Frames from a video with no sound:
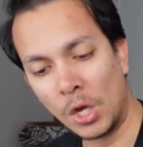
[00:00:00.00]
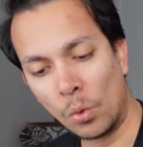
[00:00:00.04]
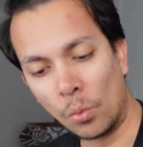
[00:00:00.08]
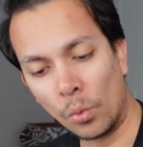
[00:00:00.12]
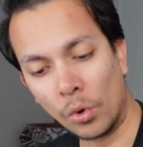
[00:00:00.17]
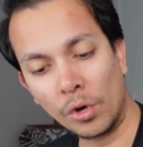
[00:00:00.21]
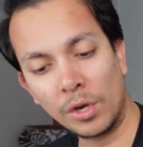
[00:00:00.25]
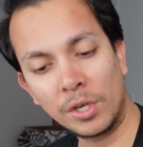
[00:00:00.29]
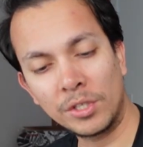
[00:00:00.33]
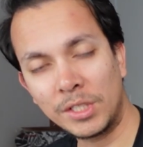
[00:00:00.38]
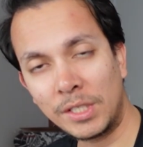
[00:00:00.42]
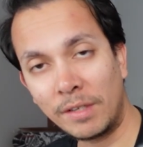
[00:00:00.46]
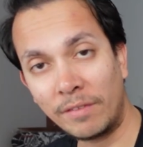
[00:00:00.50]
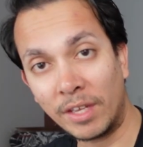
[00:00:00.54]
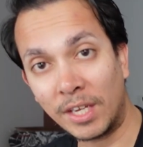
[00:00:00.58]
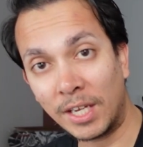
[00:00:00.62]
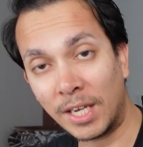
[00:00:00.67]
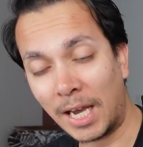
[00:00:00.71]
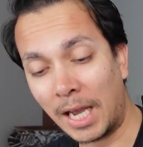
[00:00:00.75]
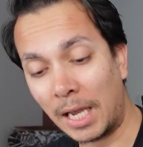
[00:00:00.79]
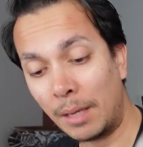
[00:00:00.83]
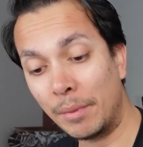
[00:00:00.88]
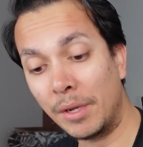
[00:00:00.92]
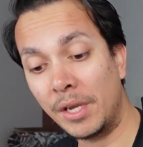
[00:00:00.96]
We're gonna say the
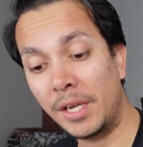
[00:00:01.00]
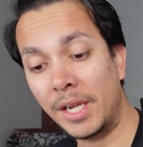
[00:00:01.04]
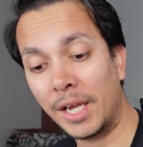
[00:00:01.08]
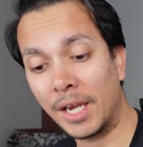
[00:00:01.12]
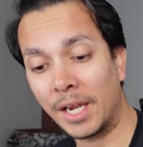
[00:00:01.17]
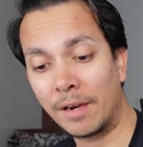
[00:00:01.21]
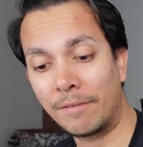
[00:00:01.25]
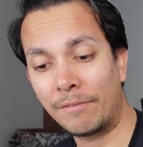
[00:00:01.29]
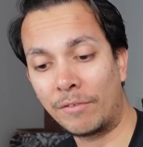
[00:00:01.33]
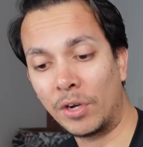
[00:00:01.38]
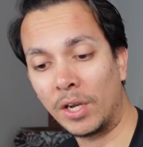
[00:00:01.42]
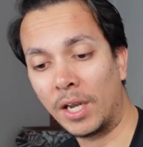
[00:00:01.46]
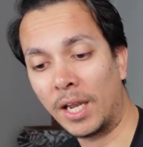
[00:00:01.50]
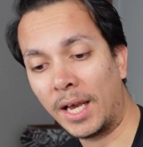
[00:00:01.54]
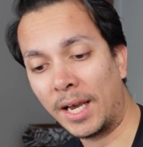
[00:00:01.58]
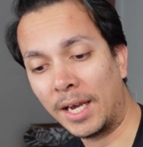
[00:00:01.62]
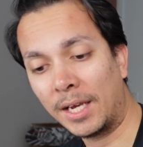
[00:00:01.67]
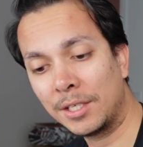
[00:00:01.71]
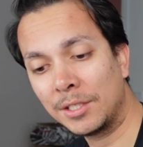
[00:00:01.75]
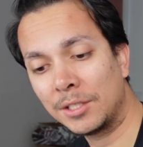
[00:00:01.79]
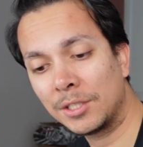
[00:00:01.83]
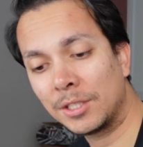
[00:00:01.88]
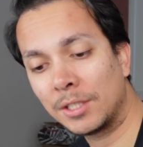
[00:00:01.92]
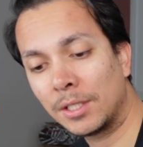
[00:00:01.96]
Kaiba deck for
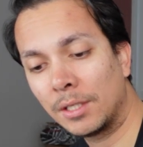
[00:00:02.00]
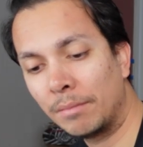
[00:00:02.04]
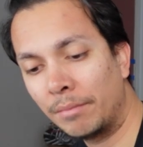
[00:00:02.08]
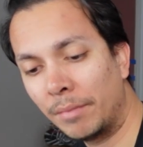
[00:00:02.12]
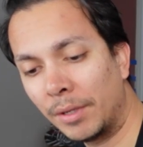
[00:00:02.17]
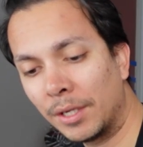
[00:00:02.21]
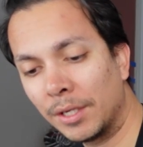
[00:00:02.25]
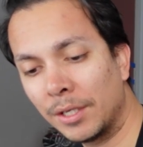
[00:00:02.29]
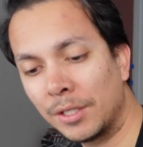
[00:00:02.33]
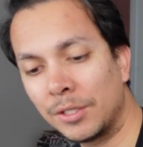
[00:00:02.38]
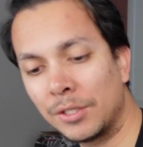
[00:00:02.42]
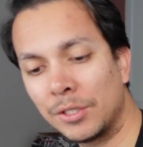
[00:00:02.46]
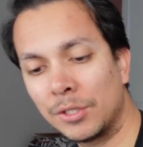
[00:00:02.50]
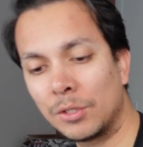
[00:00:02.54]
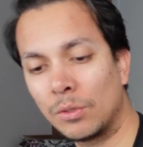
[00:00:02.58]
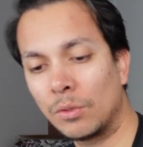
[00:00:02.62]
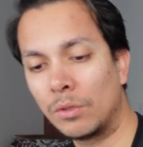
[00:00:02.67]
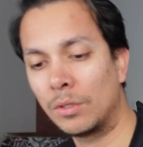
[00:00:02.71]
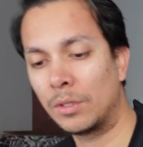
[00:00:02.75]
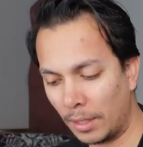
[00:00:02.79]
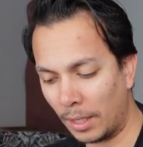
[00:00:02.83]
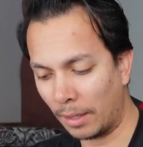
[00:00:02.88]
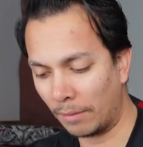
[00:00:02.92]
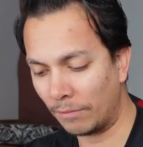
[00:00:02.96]
last because
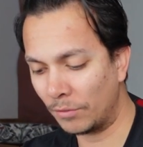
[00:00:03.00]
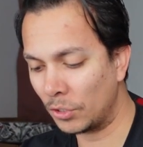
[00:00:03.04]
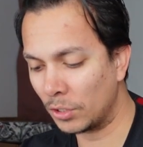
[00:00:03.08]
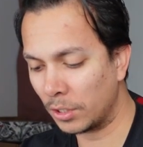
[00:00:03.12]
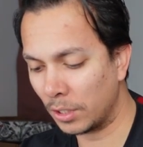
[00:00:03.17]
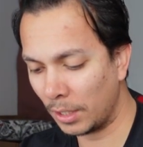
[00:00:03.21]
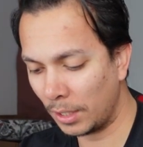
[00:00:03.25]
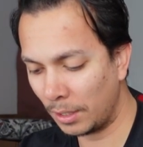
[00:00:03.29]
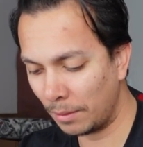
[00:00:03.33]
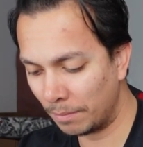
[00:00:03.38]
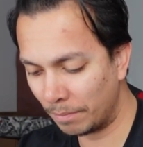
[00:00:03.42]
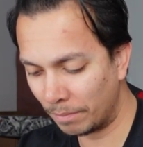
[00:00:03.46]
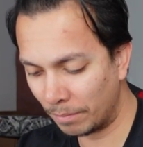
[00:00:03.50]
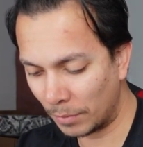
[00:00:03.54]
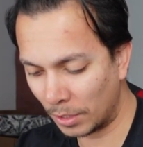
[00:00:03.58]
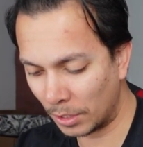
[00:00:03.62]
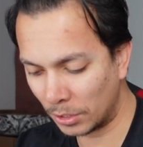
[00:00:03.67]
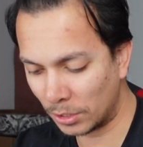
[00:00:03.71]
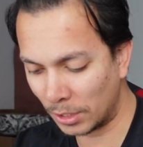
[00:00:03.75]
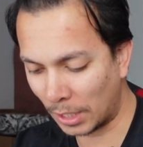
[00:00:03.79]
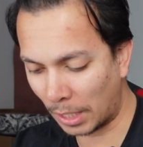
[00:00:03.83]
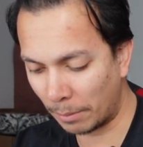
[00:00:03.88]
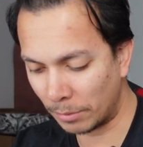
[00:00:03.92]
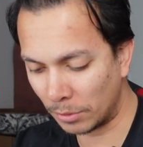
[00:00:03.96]
obviously,
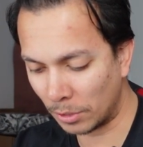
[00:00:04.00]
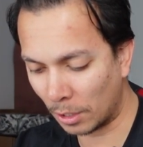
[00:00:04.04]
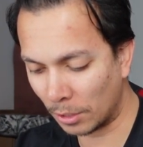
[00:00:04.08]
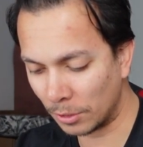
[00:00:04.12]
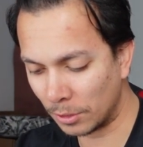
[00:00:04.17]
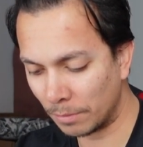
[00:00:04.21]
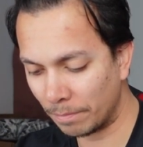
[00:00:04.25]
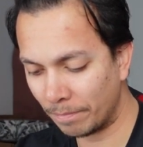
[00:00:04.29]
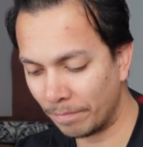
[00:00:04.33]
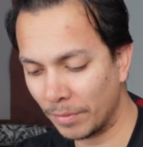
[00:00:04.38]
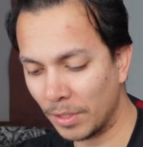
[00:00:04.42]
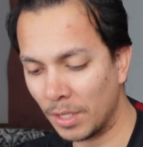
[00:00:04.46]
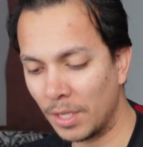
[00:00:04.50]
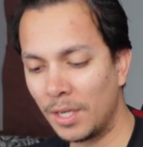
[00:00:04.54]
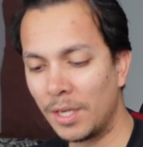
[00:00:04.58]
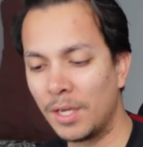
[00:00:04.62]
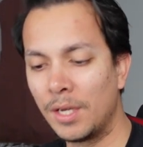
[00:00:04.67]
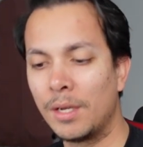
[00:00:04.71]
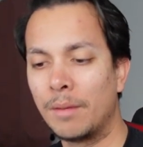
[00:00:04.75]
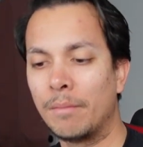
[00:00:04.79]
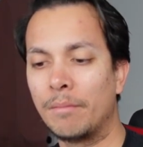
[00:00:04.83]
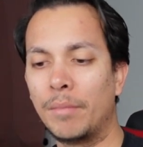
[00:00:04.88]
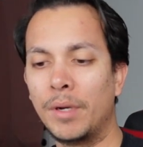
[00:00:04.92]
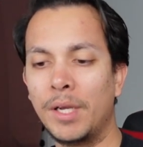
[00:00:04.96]
because Kaiba is awesome.
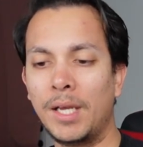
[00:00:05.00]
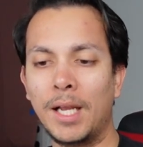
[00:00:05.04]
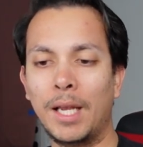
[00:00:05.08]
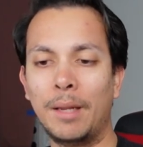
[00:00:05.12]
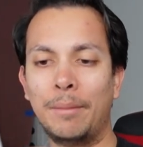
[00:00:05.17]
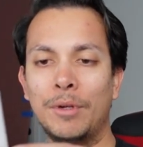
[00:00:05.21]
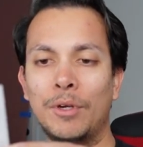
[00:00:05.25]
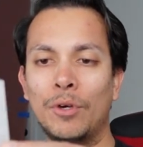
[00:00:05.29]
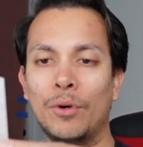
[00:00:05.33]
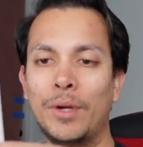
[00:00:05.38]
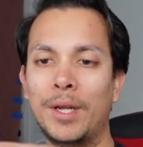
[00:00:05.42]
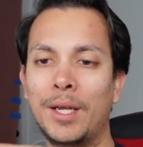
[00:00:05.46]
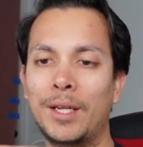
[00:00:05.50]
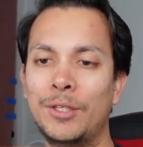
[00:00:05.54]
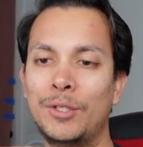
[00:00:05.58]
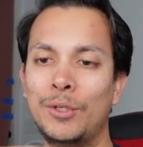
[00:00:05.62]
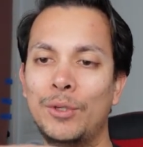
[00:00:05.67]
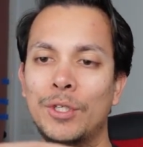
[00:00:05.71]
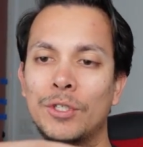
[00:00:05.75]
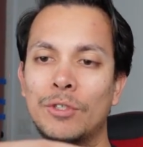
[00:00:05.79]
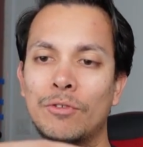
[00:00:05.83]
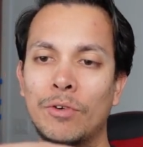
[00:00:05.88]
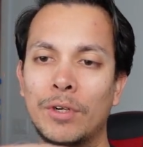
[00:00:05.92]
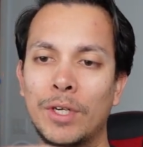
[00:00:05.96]
But yeah, let me go ahead and
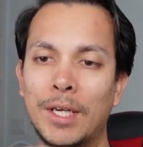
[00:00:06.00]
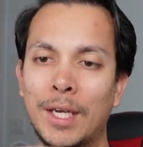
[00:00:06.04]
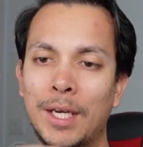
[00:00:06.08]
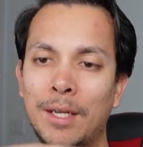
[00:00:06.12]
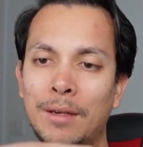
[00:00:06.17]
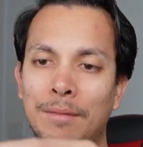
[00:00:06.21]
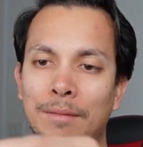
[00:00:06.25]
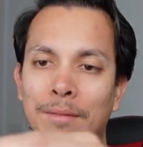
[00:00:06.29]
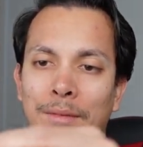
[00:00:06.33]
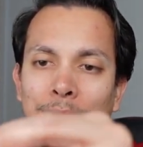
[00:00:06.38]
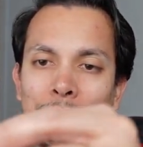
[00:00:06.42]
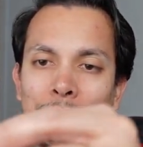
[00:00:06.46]
do this again.